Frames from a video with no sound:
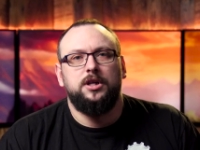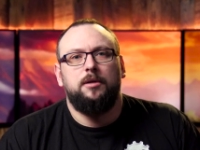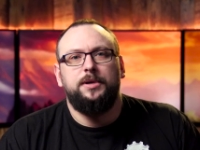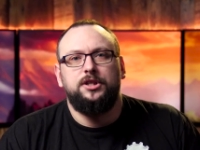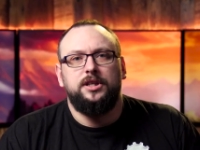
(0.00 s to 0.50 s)

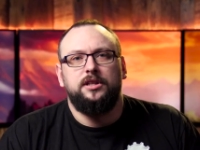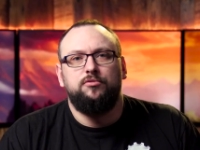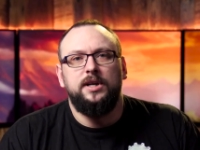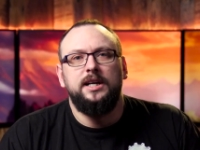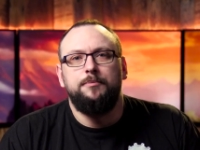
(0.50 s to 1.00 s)
RPG has
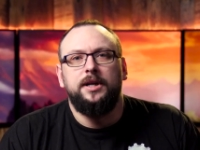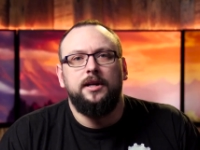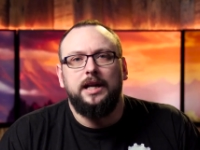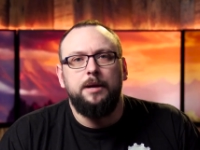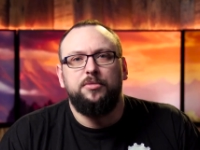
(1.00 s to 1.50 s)
really been
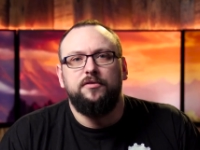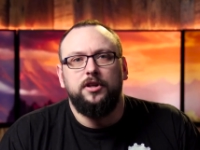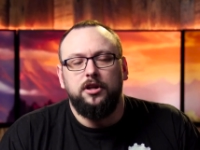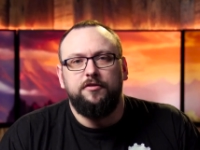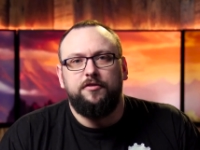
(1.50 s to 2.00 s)
a labour of
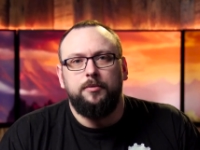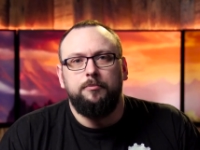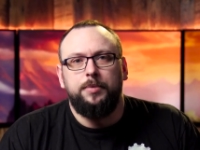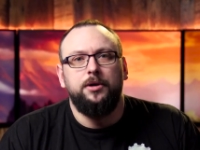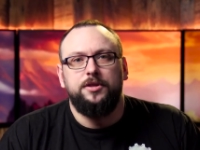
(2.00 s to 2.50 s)
love
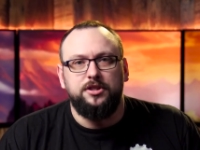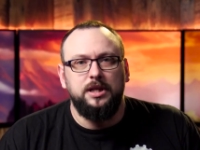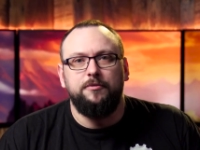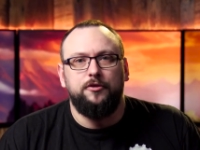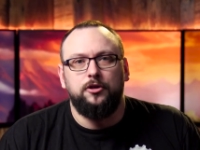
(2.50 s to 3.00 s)
from both the
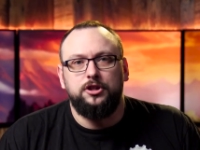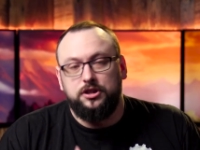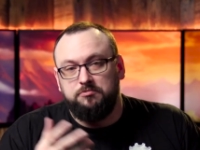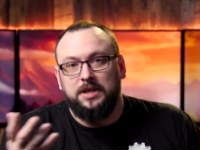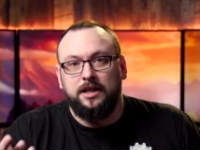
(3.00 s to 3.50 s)

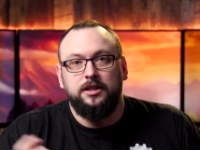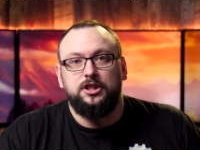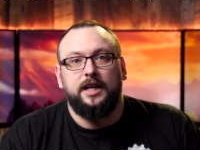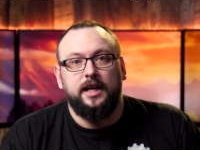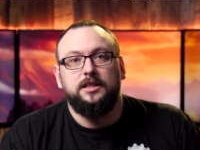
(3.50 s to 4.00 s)
Steamforged and the
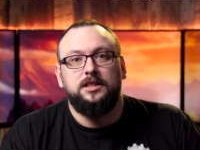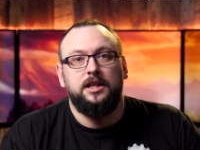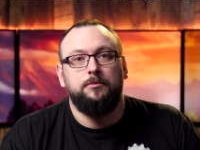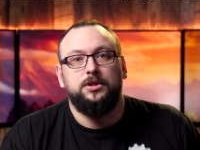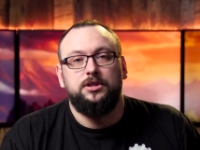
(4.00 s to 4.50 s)
Jagex
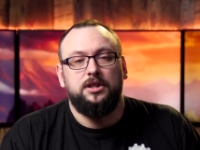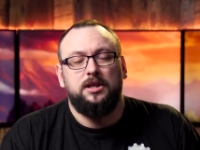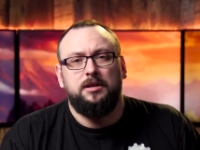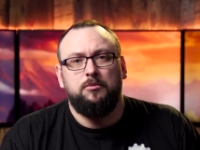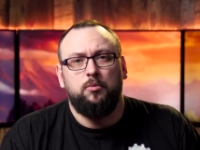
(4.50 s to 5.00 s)
teams.
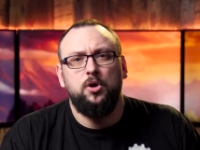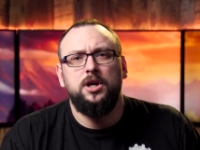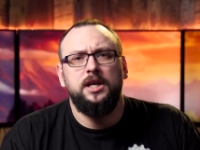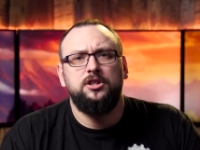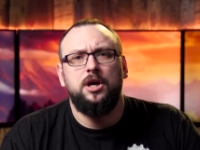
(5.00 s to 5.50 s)

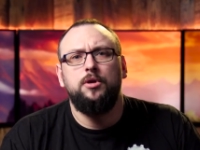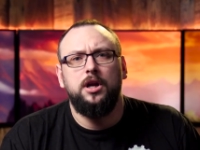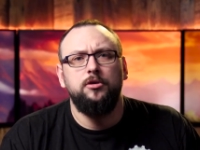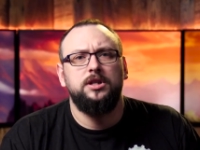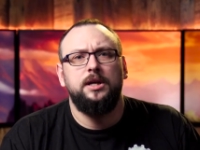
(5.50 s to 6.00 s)
Working so
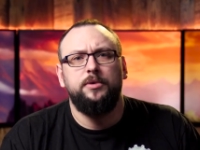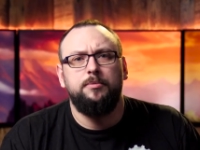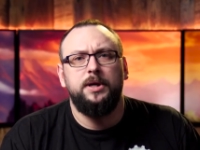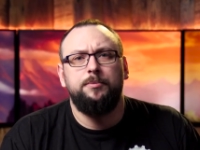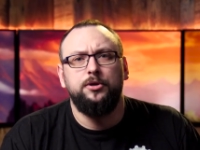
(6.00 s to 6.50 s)
closely with
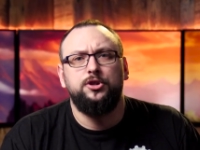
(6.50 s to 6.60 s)
the people who